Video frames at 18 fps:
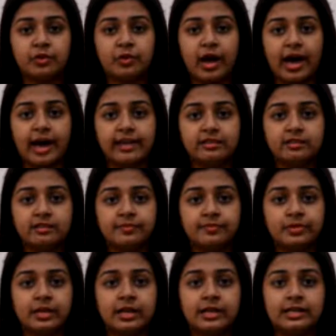rights,
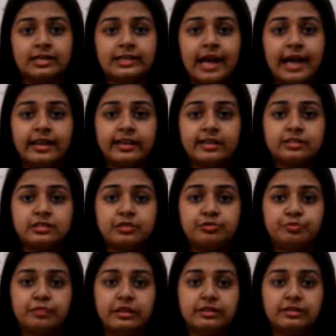
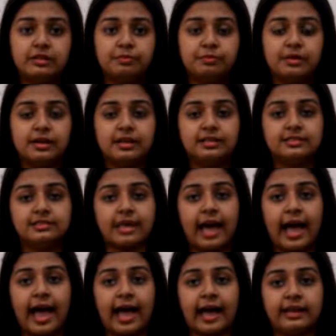directive principles
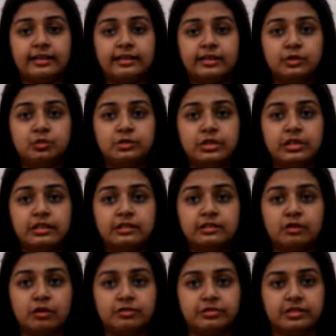and
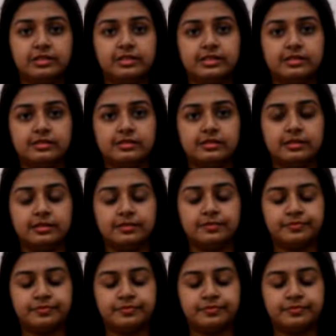duties of the citizen.